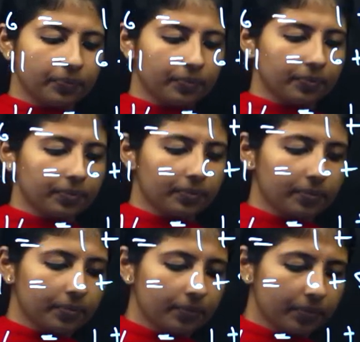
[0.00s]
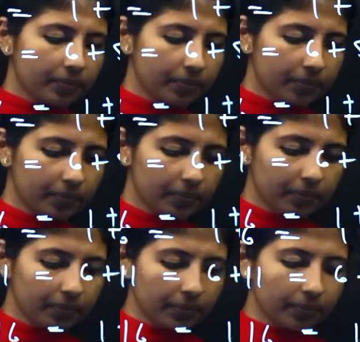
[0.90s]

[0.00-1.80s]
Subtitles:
Nobody speaks.